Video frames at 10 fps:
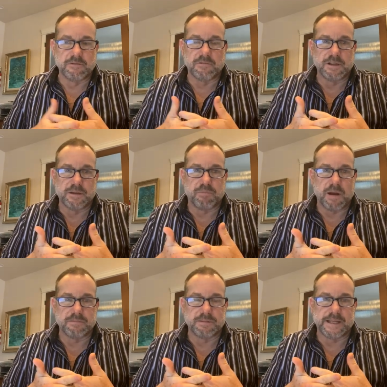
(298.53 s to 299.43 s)
Well, it
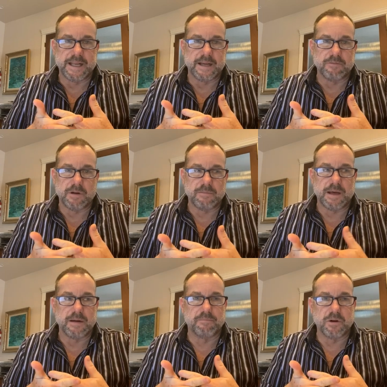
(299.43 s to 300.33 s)
probably can. What
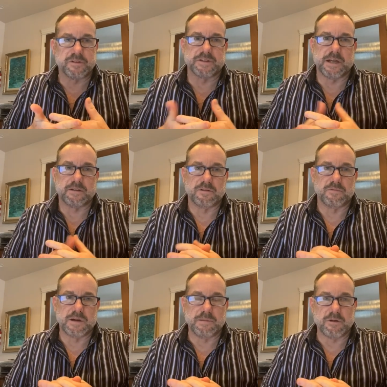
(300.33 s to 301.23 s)
about a motorcycle?
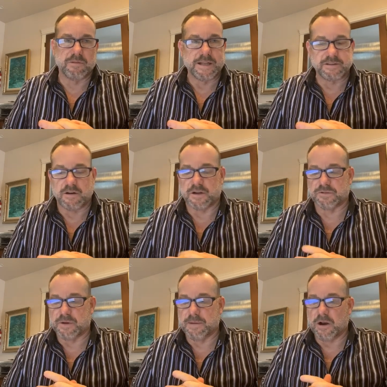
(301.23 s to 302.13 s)
What about race
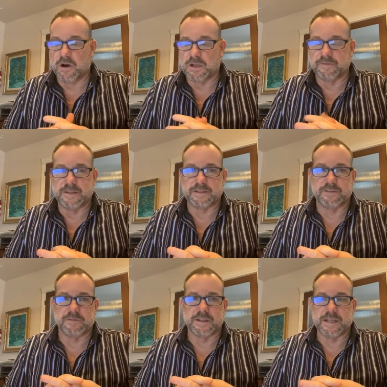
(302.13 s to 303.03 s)
cars? What about all of these
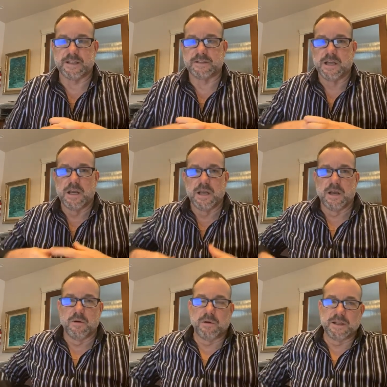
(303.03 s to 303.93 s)
different things?
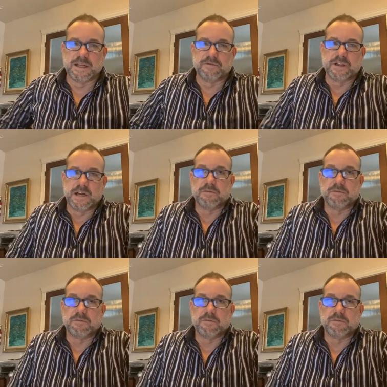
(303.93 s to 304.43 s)
Well, if the